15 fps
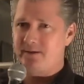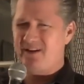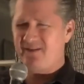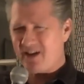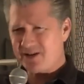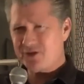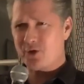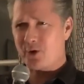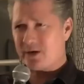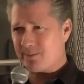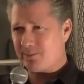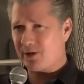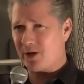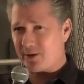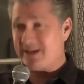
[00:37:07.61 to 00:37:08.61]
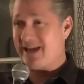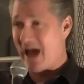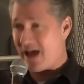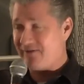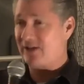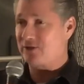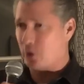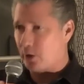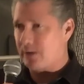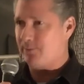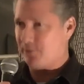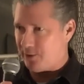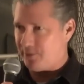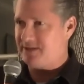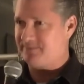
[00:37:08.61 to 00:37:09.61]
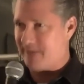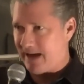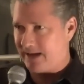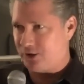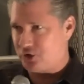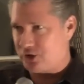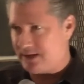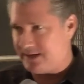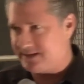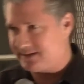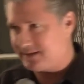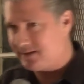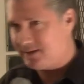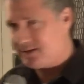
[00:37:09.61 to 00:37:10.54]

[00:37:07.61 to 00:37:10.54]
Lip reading: You ever had Tony Baloney? Yeah, I've had Tony Baloney's mac and cheese.